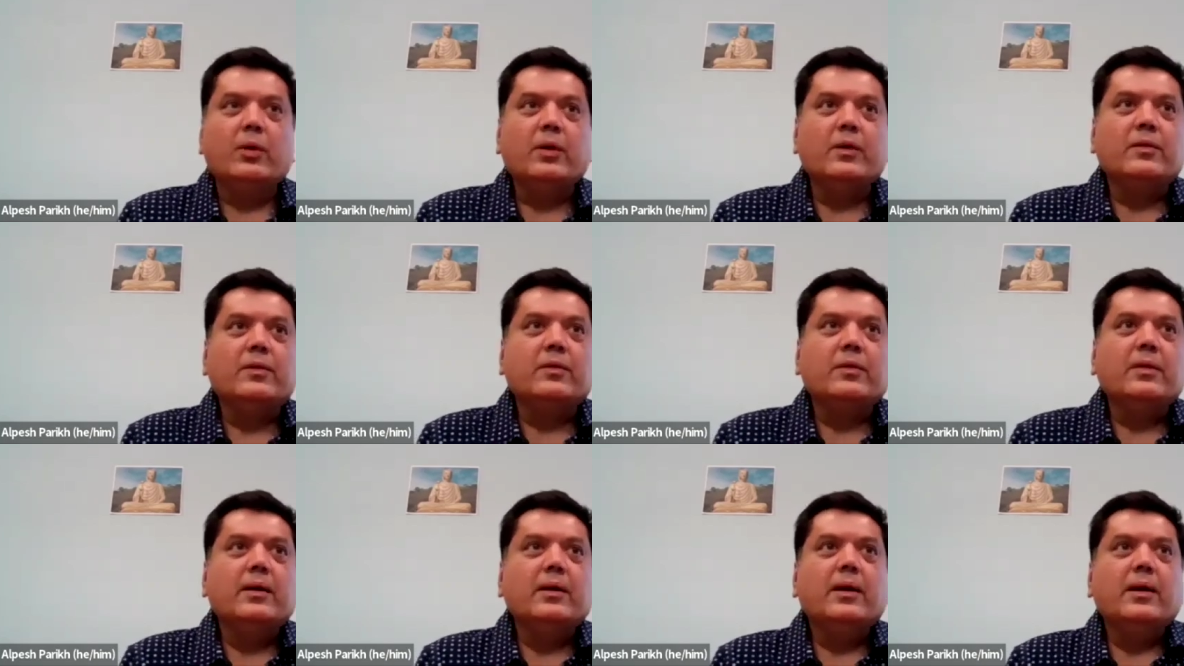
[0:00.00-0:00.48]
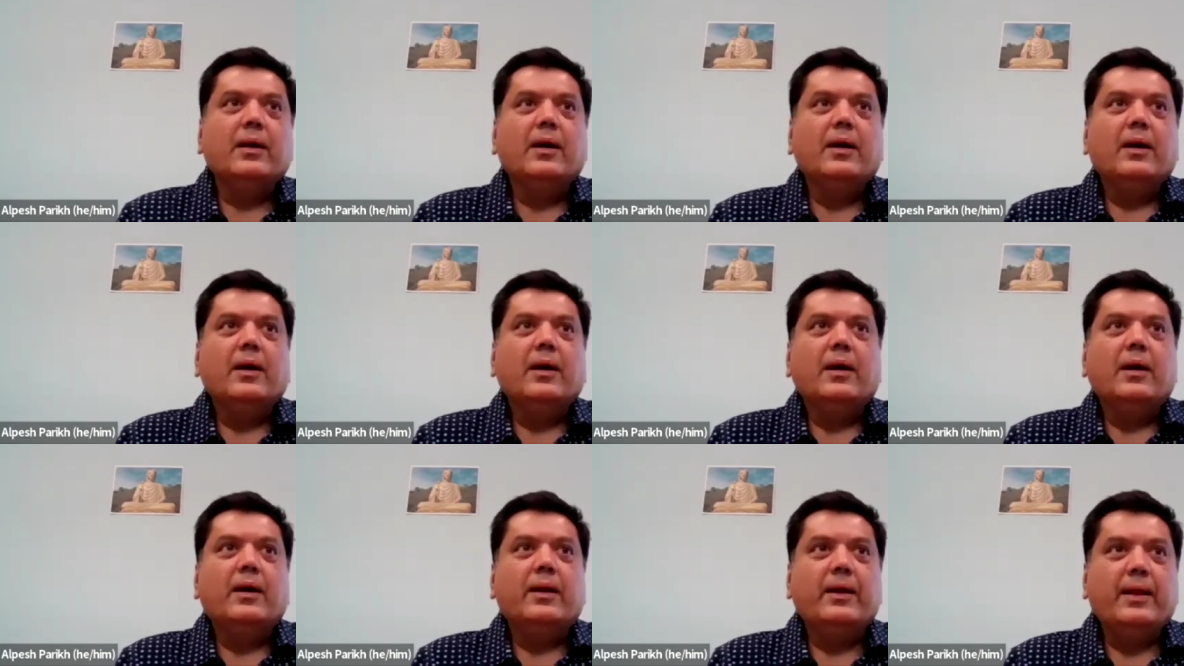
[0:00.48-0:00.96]
adverse
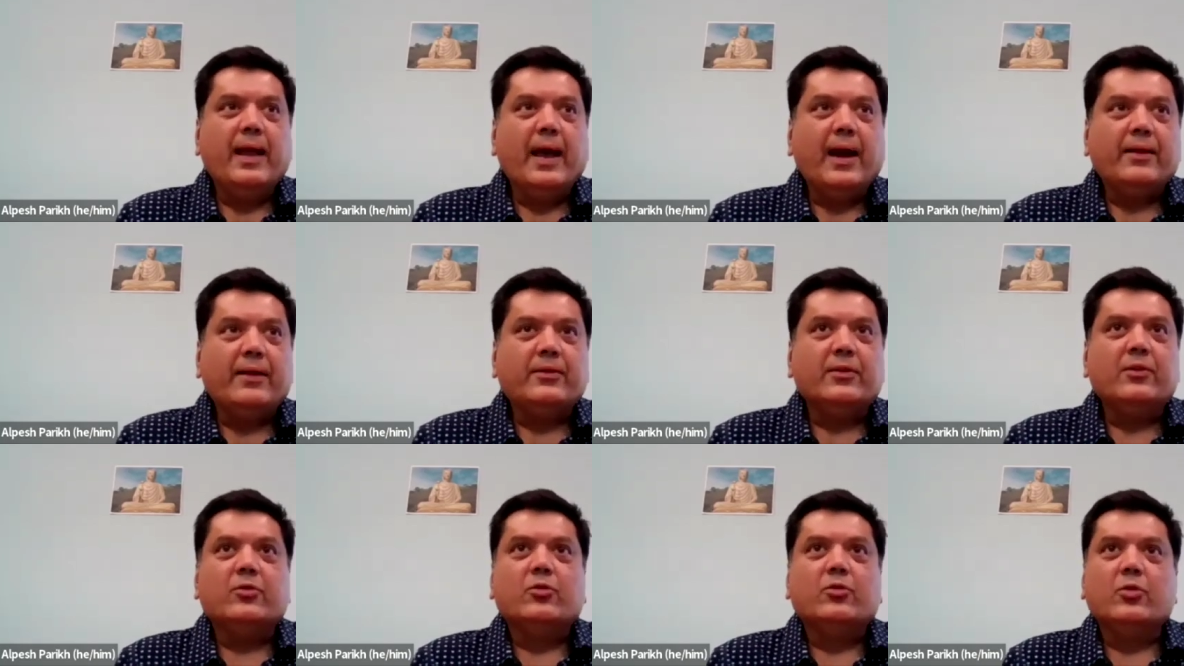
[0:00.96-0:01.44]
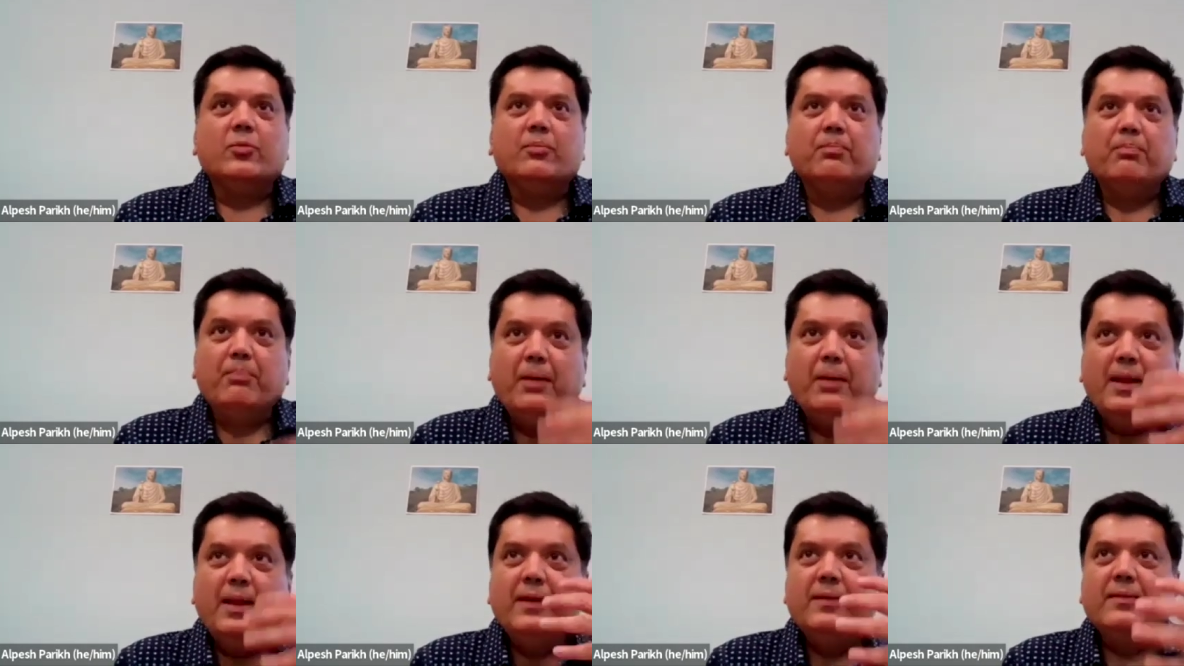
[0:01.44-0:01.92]
reaction.
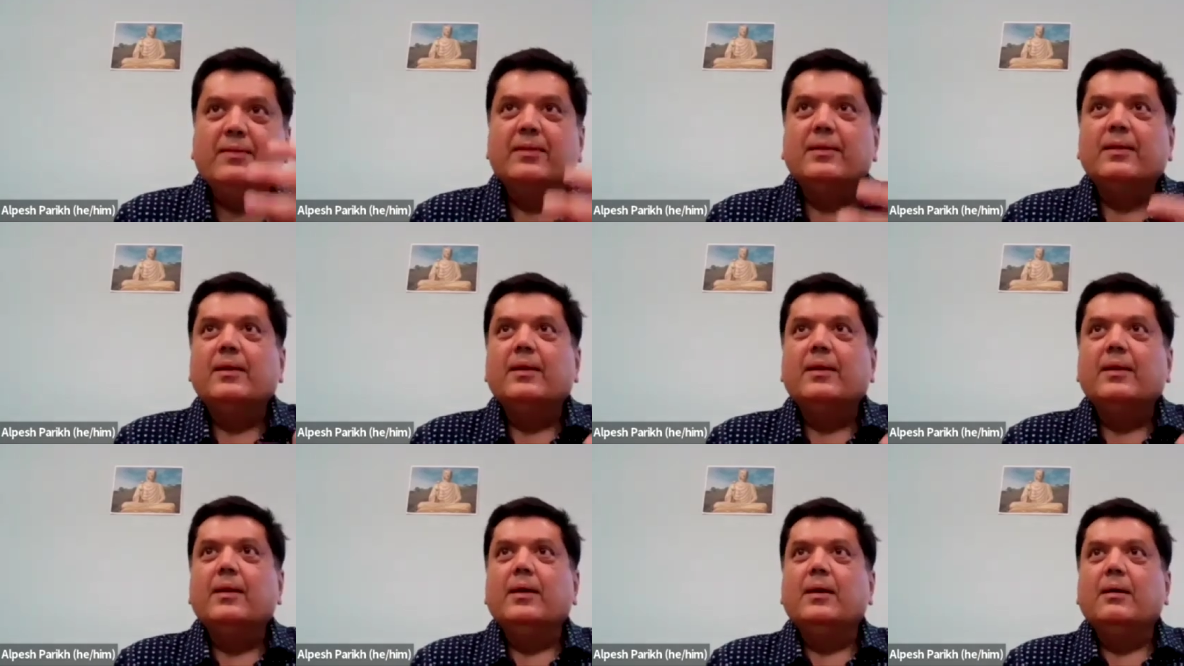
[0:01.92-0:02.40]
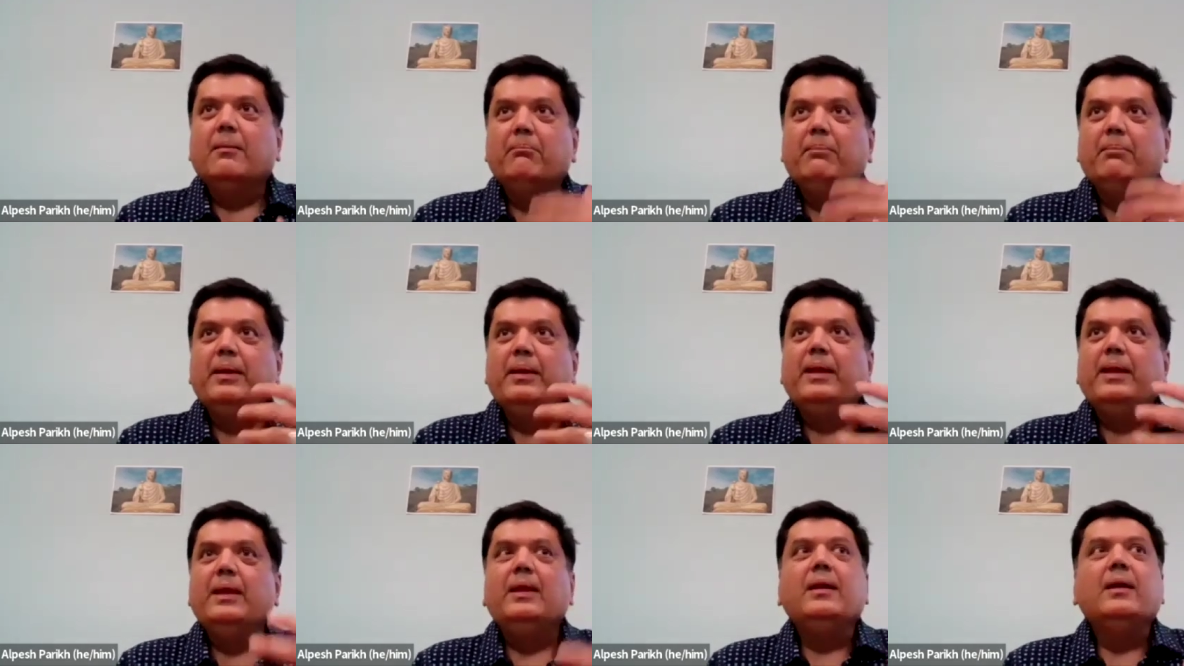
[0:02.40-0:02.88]
So please
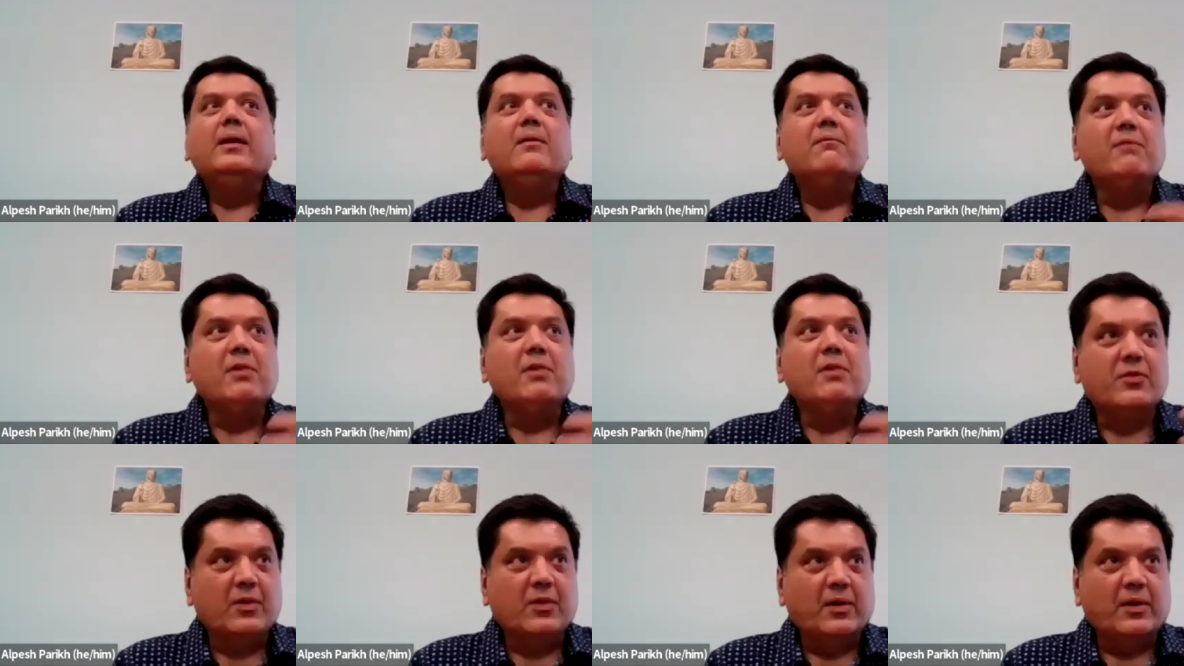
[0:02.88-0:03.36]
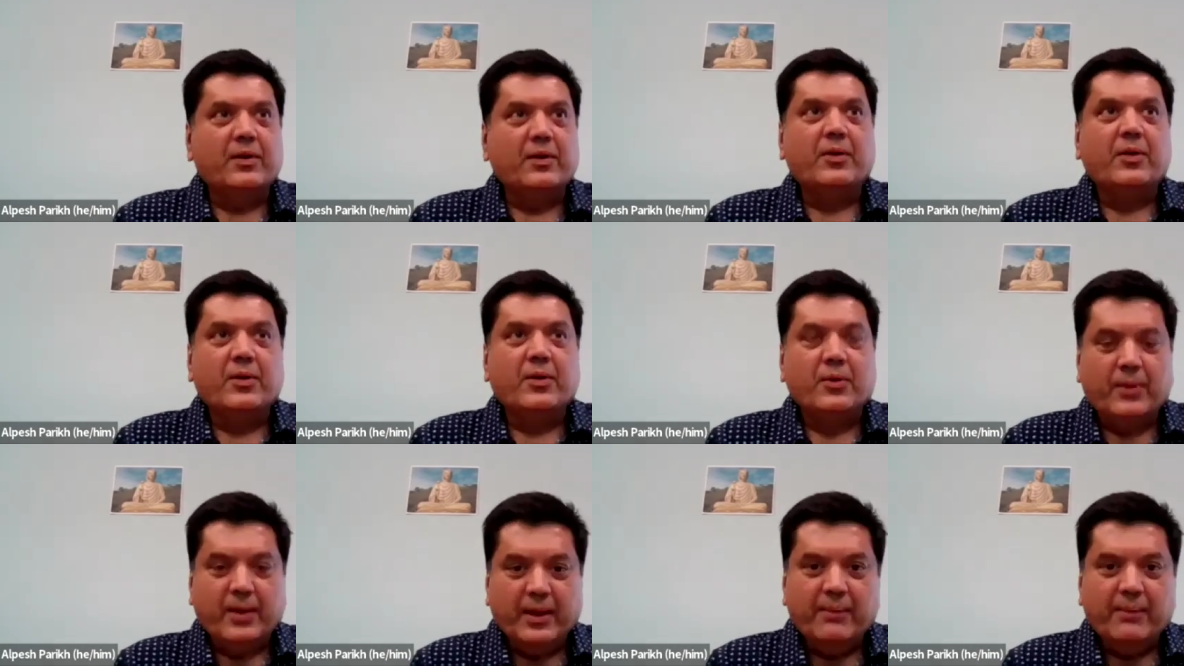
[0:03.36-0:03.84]
be
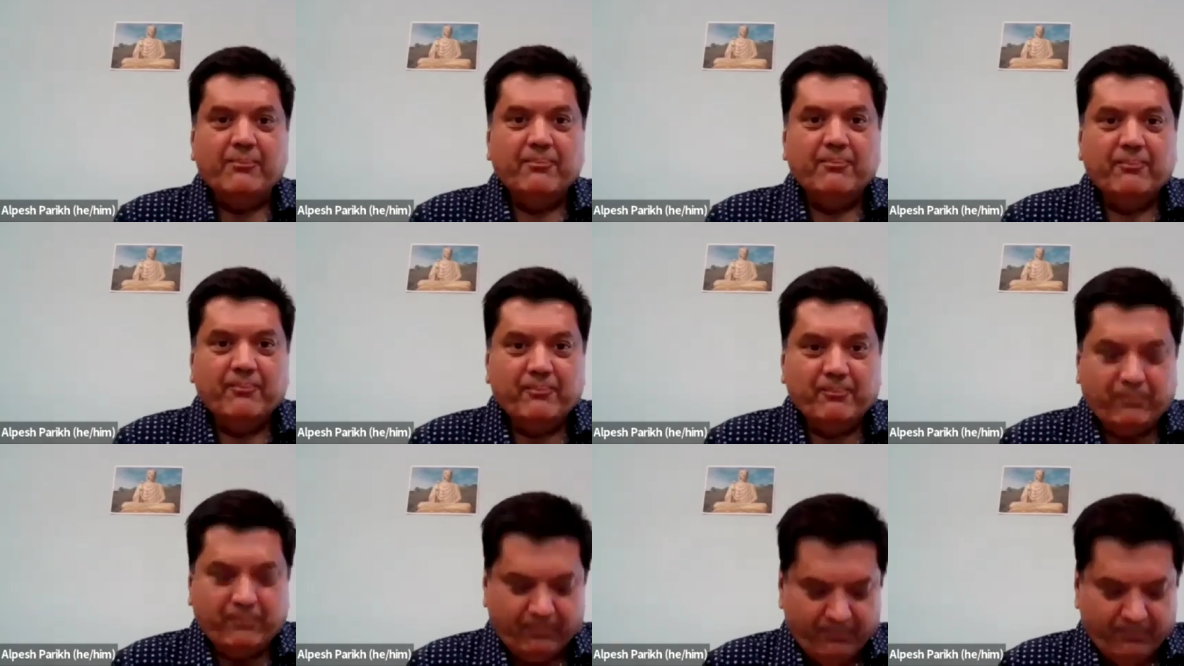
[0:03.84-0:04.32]
vigilant. Okay.